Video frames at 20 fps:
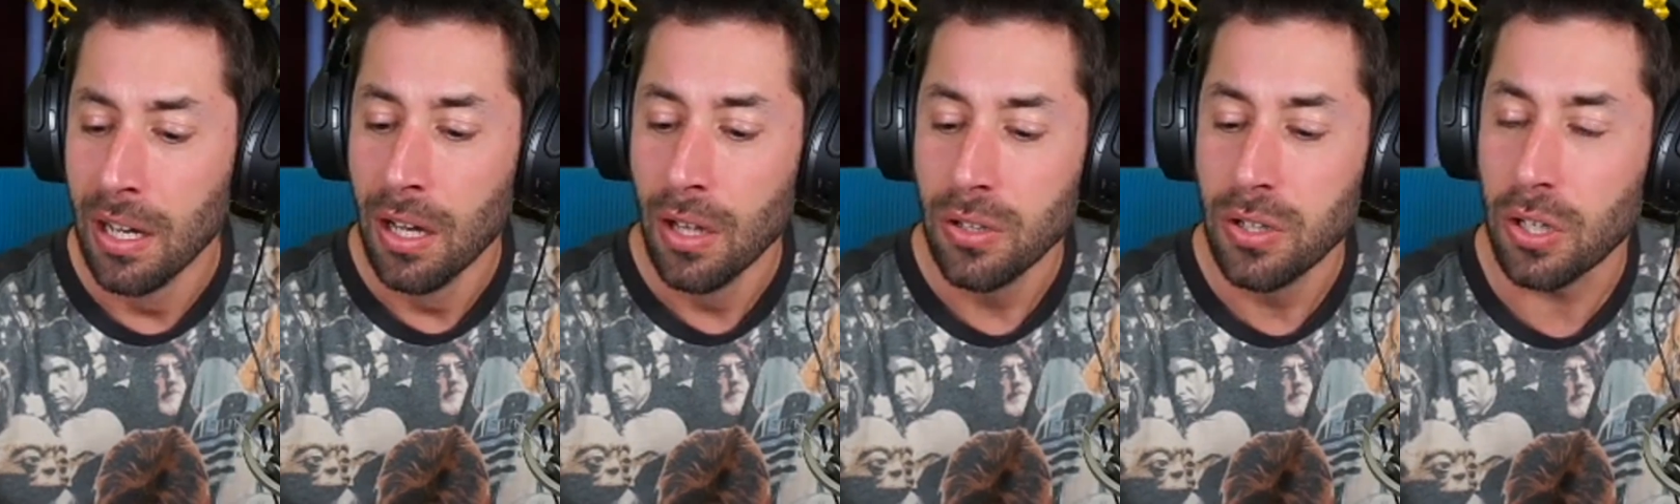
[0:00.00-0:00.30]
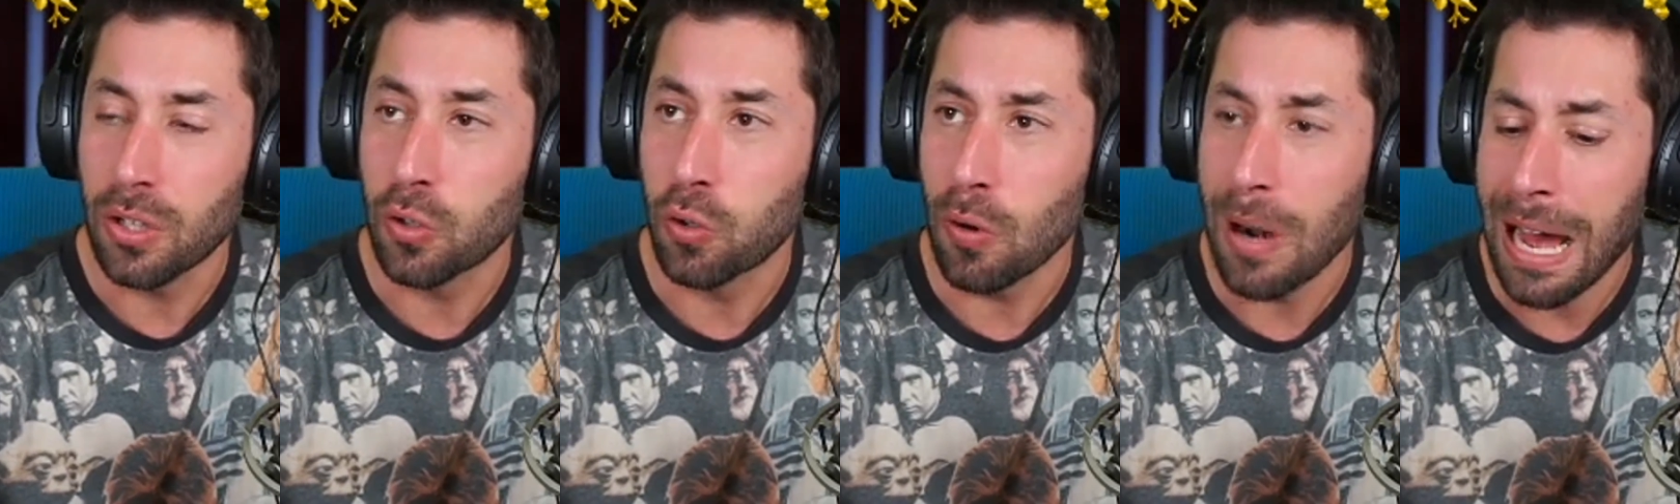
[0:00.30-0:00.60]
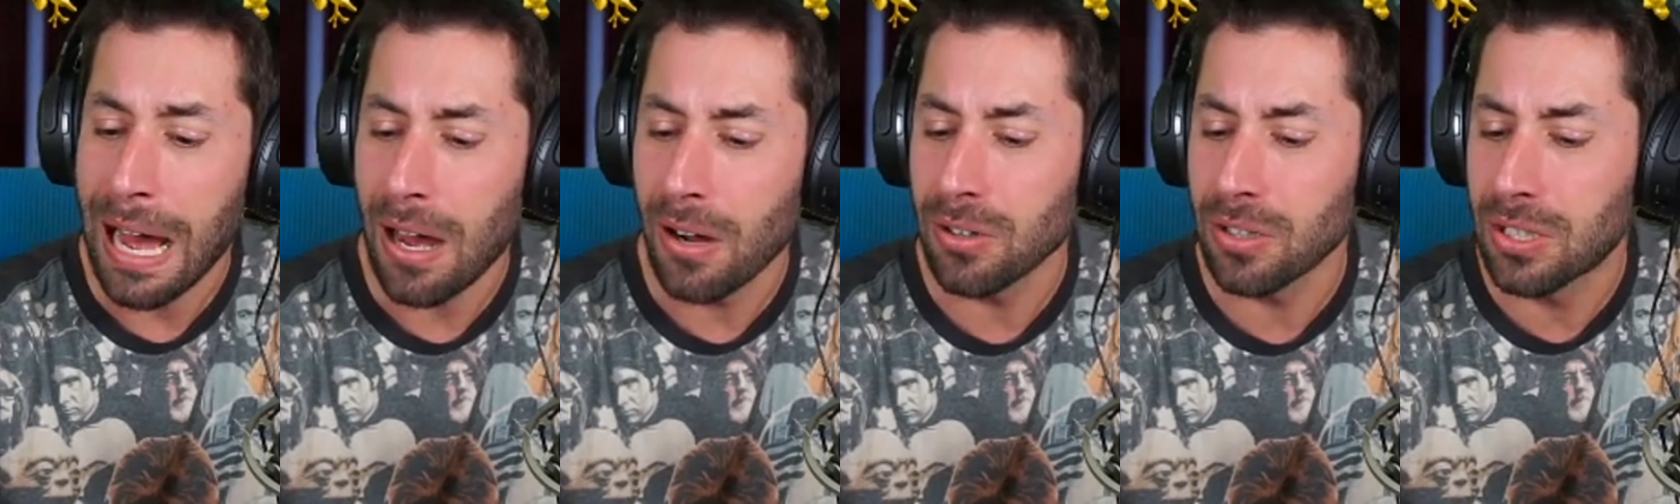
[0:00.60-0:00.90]
The
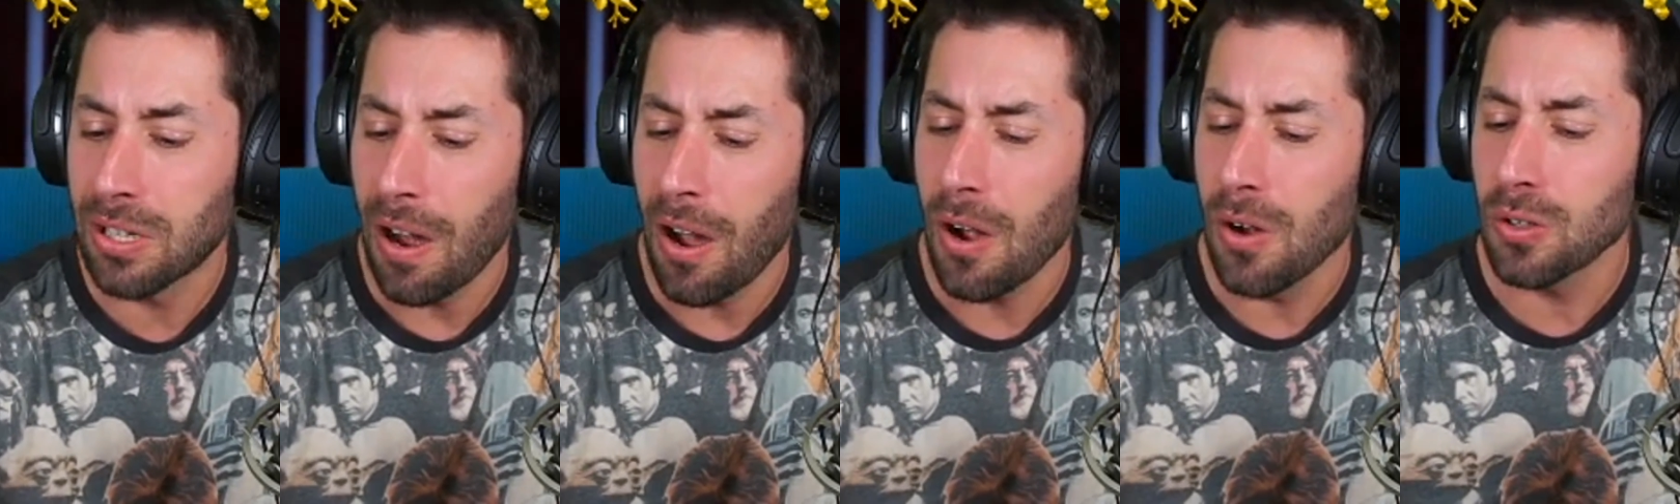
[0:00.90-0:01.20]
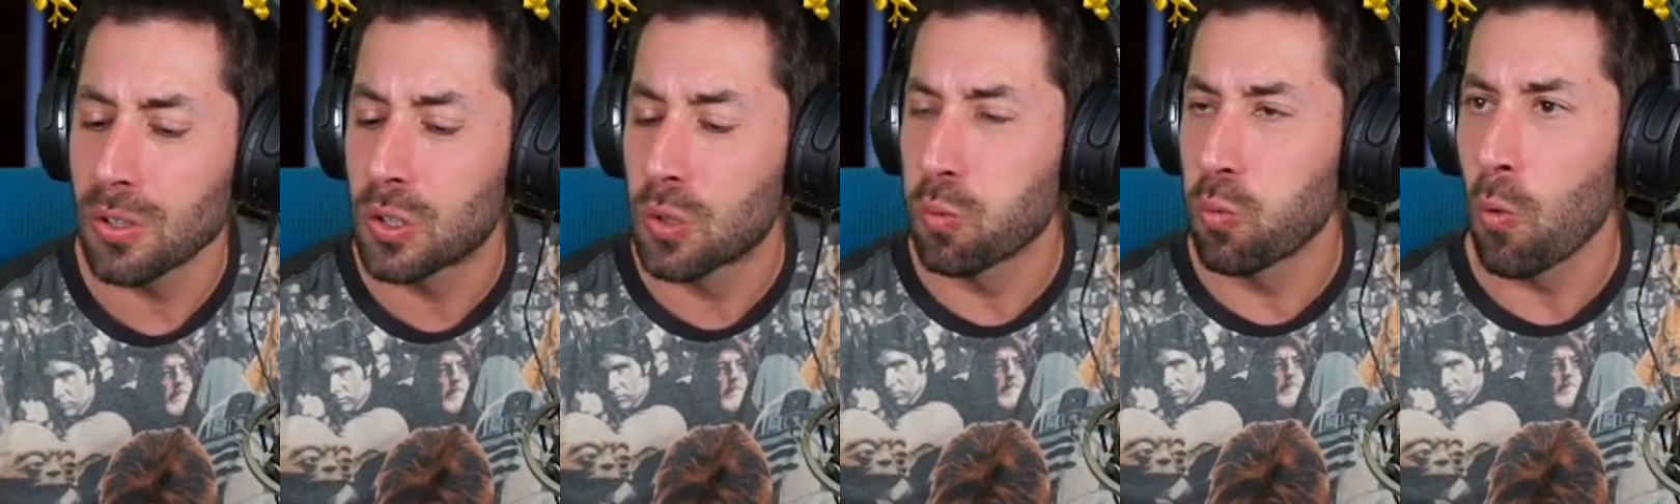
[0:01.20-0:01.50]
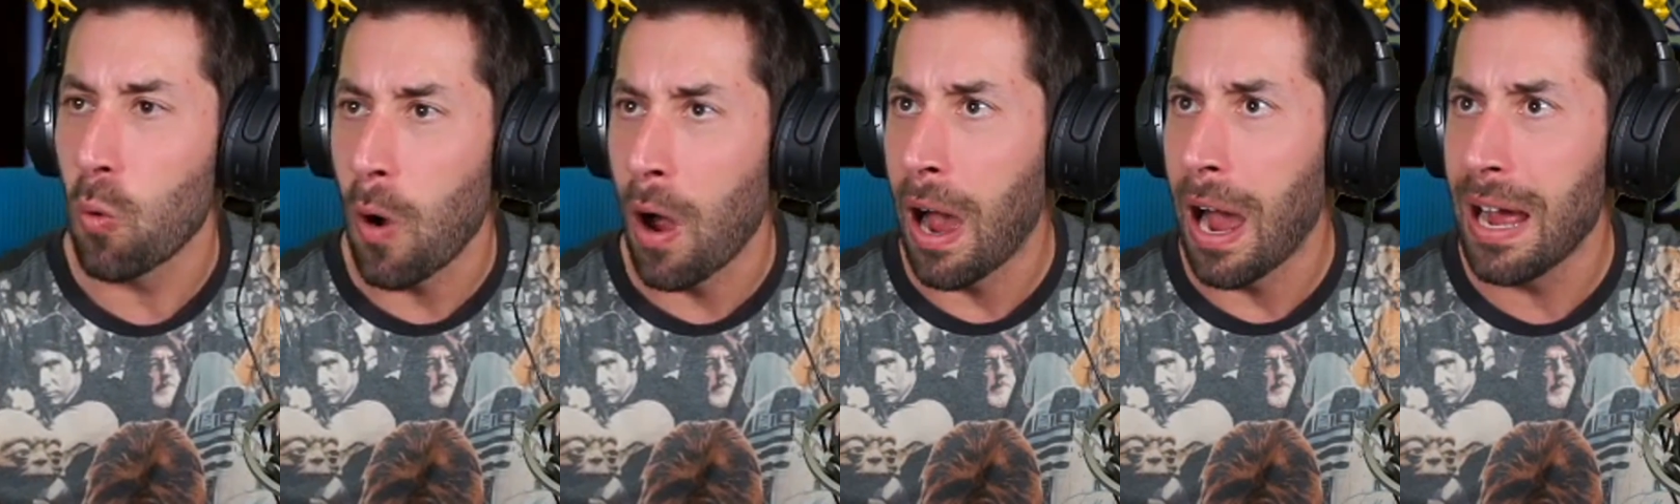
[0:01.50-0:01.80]
crowd goes
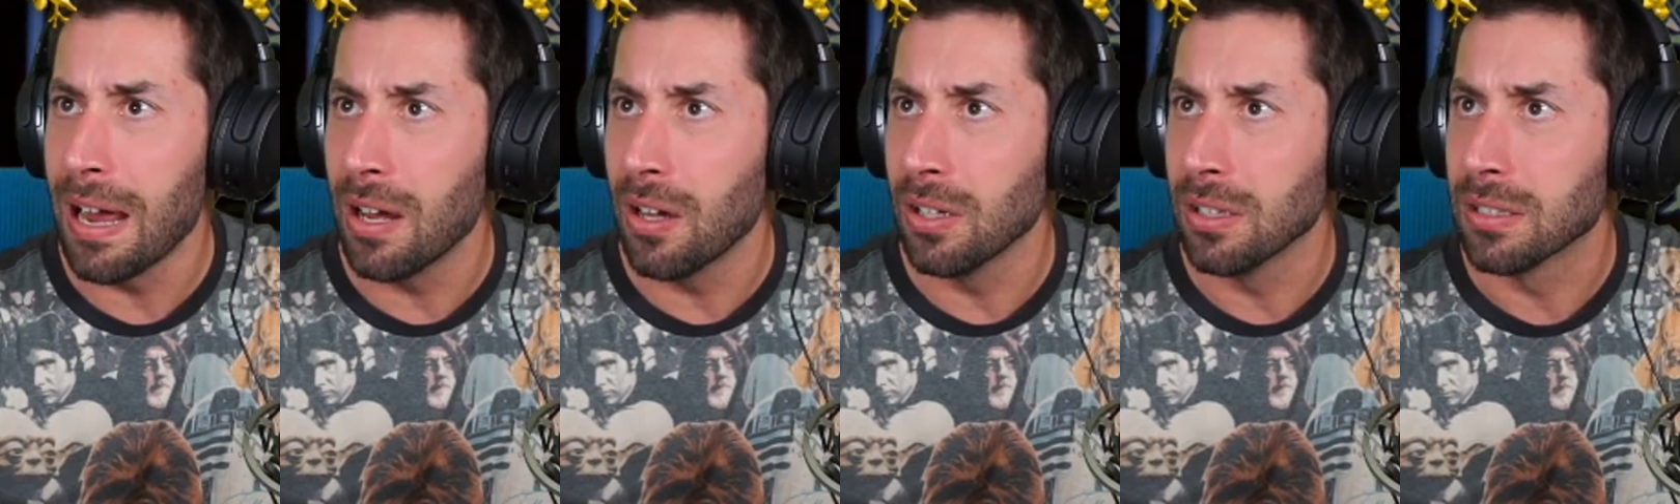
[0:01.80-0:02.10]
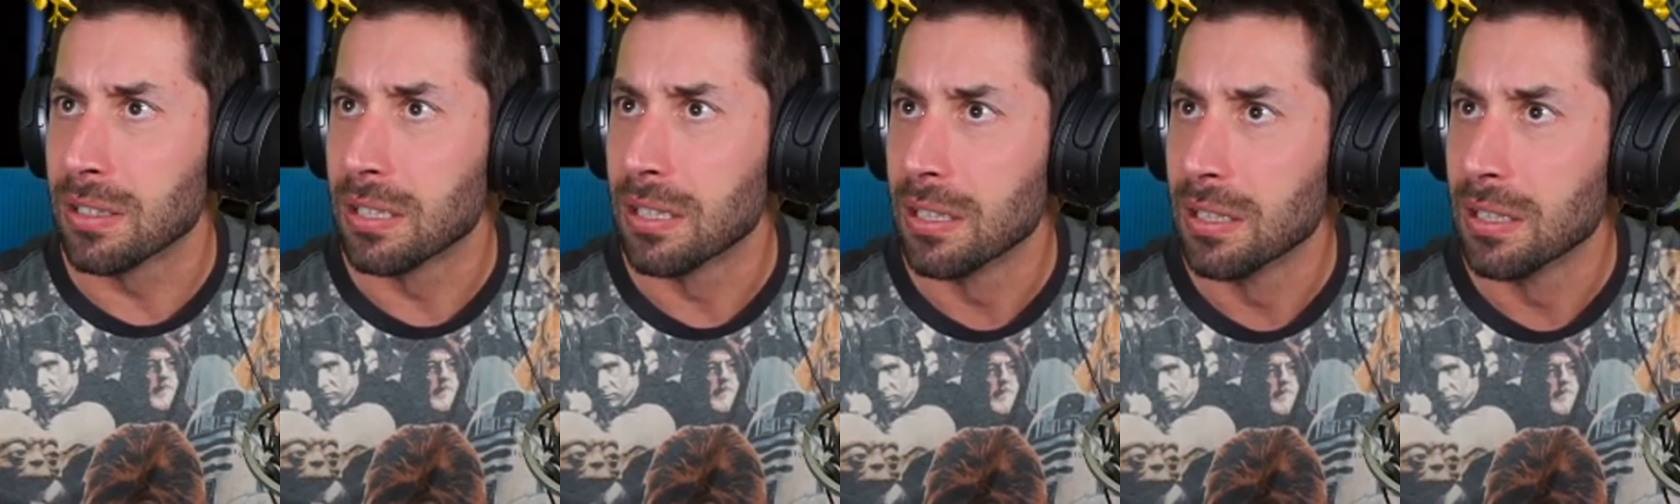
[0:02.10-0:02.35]
wild!